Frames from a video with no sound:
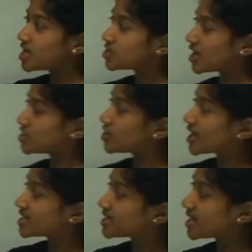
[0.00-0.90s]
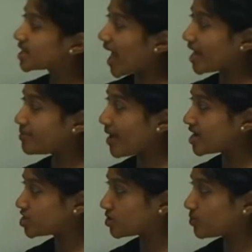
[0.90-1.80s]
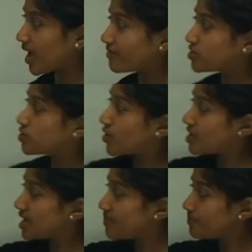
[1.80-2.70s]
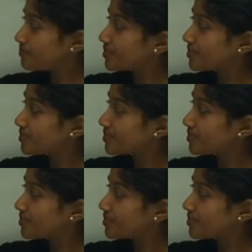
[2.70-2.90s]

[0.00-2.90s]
So as you can see in the animation, we have sodium